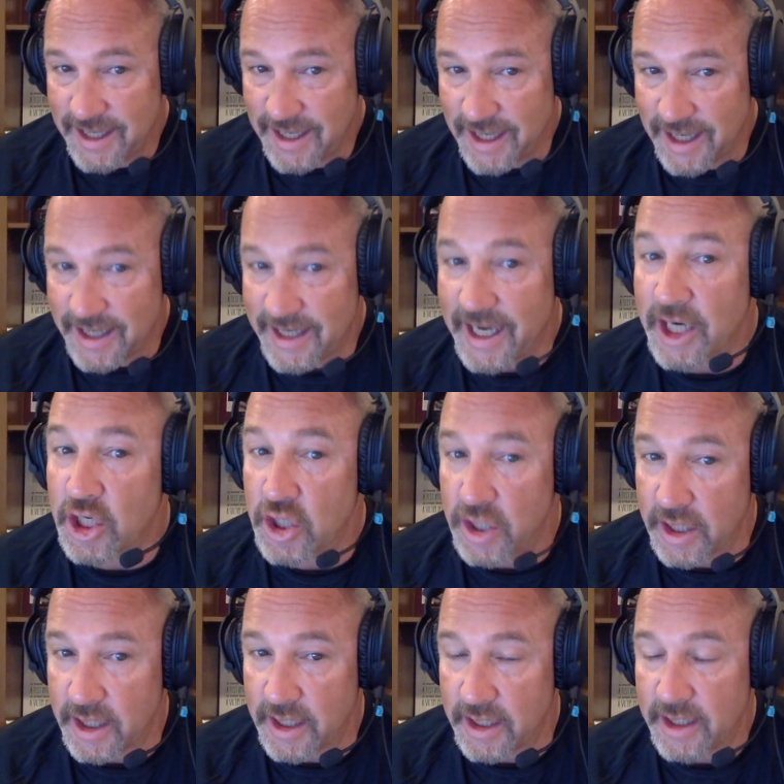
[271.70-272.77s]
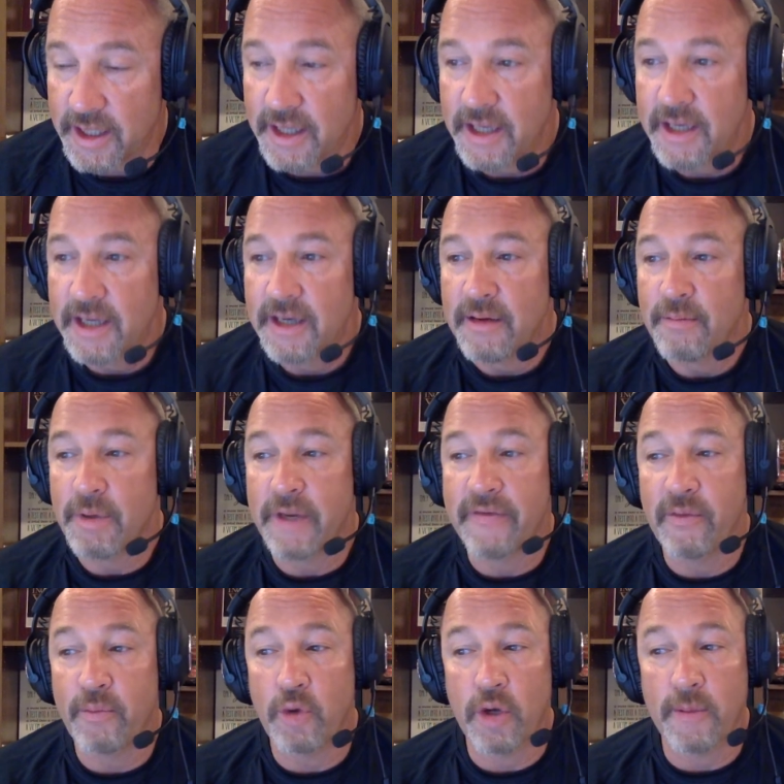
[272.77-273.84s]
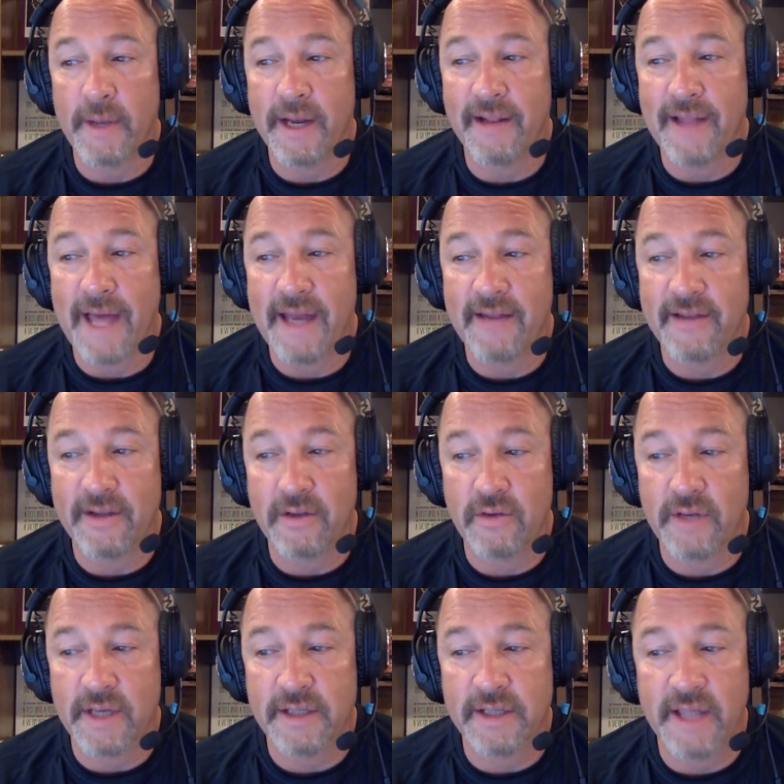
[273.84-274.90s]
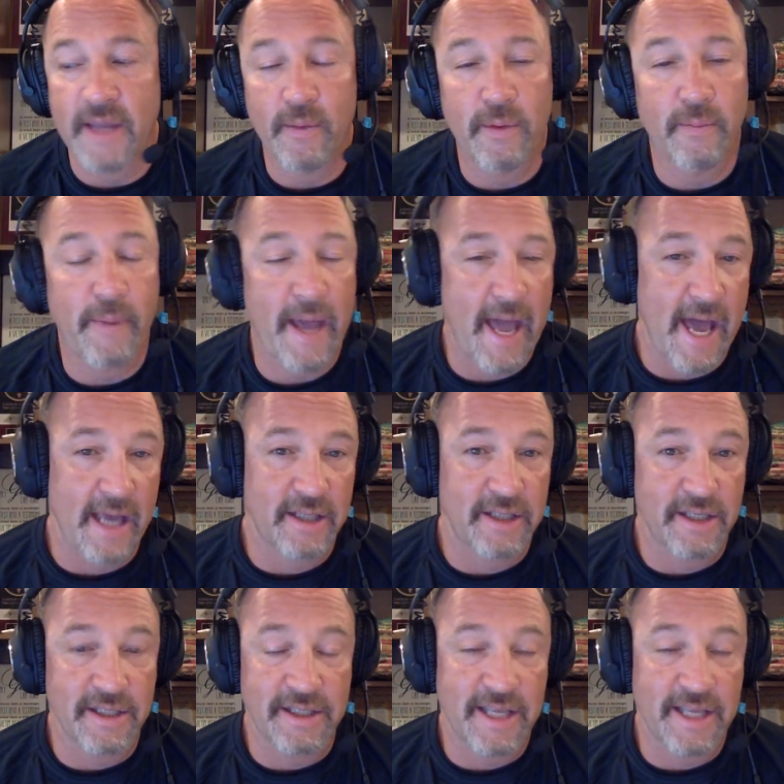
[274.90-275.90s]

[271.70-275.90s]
addiction, but if you put them on a lie detector test, they would pass because